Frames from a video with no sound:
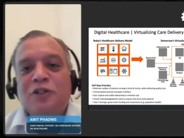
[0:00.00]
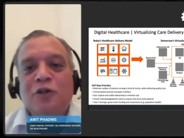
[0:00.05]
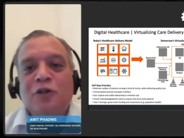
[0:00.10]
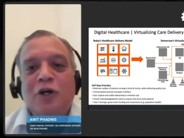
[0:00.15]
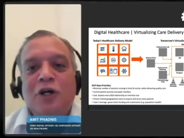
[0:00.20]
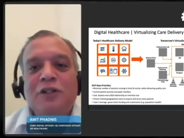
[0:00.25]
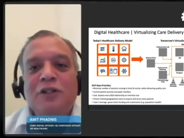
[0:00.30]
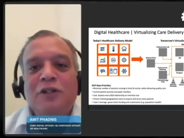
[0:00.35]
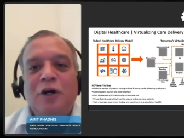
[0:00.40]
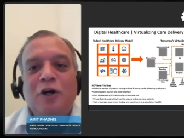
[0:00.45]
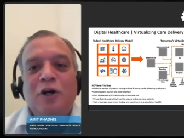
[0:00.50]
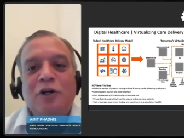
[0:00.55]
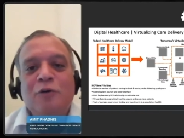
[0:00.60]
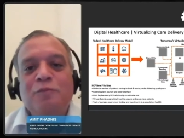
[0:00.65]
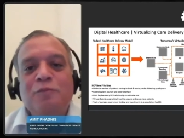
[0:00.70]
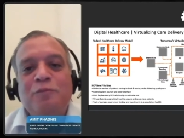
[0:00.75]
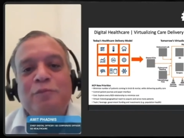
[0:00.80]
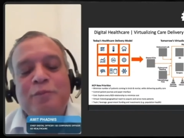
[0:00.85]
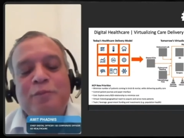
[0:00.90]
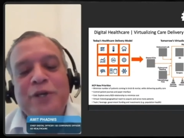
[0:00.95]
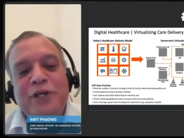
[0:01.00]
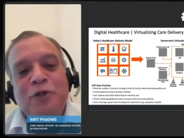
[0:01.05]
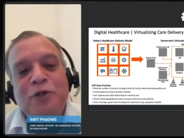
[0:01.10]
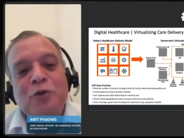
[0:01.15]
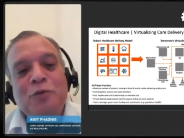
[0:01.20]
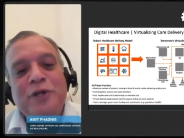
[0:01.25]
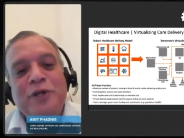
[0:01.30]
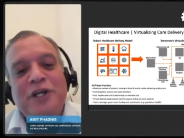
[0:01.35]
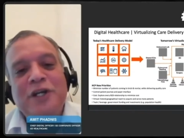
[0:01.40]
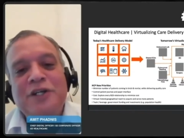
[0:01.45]
So a lot of
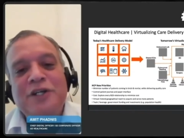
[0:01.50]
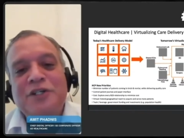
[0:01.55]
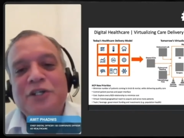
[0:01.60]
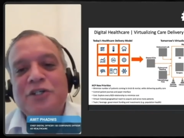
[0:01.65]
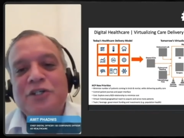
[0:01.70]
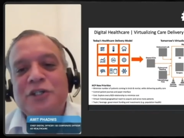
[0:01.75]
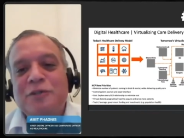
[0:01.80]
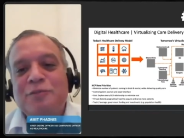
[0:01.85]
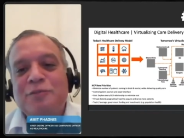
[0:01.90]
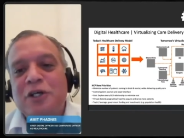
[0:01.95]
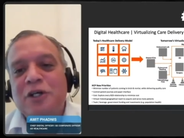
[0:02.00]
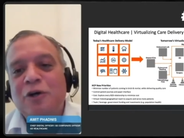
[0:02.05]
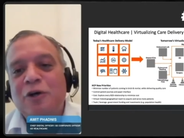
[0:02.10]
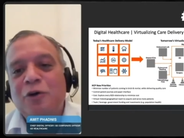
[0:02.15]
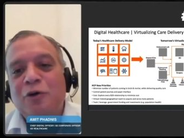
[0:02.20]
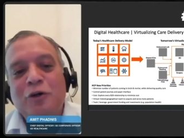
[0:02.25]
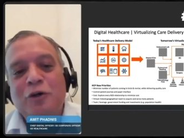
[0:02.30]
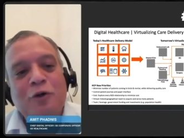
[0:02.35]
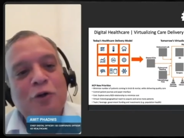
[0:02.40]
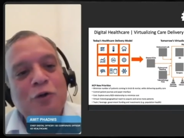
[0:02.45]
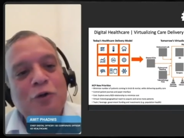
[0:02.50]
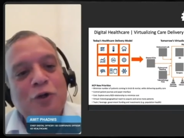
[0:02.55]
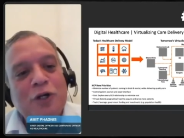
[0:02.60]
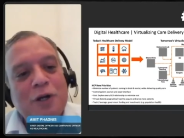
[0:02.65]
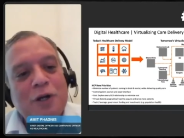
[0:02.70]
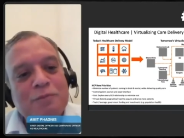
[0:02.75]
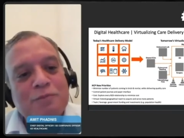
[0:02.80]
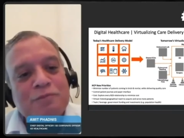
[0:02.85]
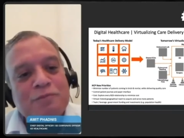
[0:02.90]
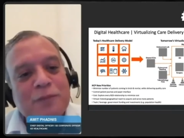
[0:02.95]
B2B relationships are go going to
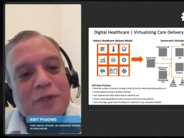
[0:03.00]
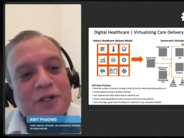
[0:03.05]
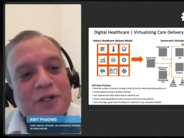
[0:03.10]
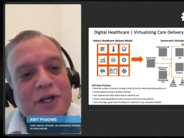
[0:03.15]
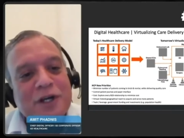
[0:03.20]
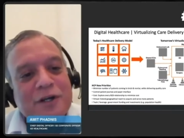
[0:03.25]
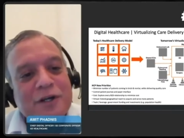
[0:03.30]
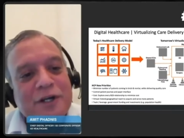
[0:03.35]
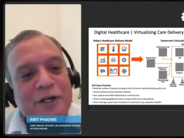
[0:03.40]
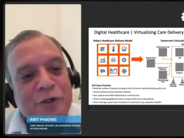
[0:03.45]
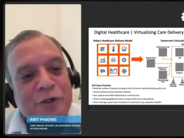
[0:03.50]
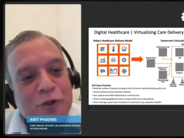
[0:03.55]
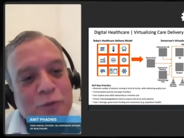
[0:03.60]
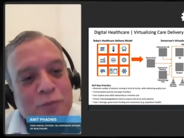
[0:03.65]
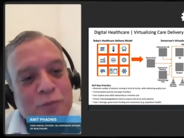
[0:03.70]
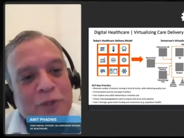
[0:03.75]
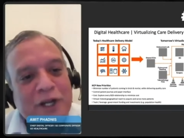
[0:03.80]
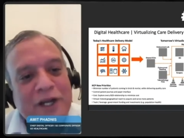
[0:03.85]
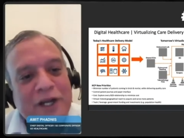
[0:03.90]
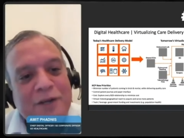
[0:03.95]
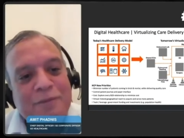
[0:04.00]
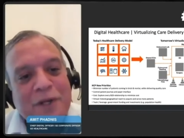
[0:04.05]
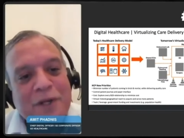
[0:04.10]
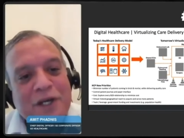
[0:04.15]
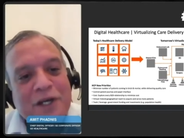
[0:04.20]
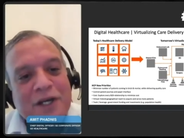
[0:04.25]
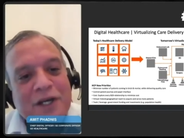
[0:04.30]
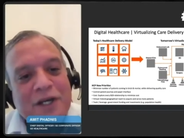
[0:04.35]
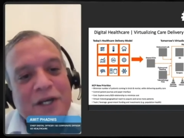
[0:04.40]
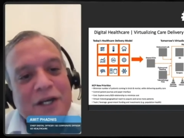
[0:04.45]
come uh, into play,
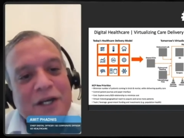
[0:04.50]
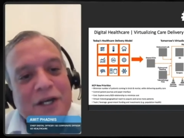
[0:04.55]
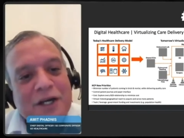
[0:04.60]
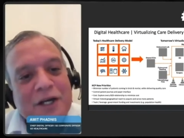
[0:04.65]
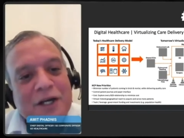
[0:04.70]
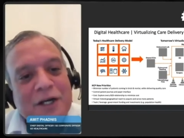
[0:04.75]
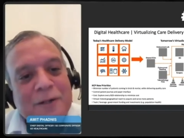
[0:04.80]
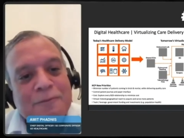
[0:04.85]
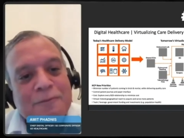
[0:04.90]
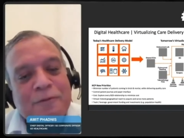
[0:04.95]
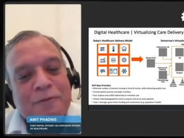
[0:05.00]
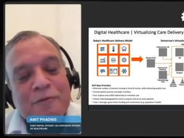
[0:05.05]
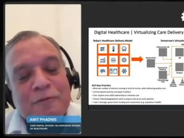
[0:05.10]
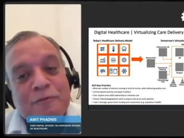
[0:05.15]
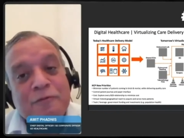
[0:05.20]
uh,